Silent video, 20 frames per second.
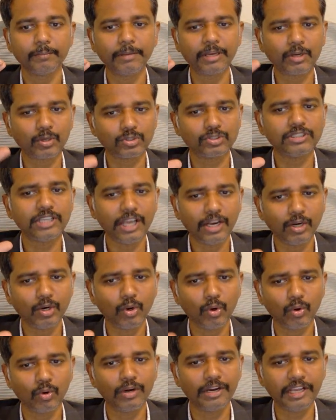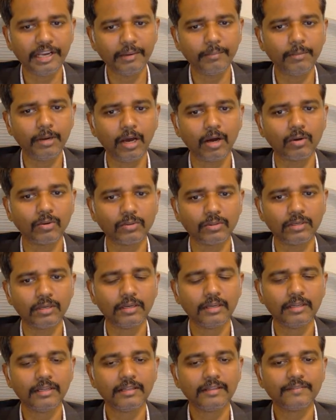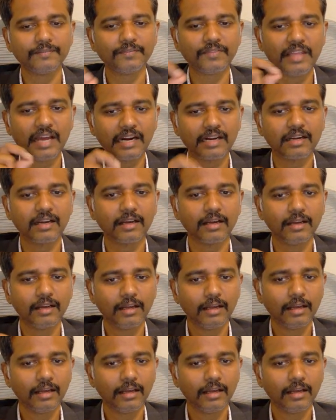because they know deep down that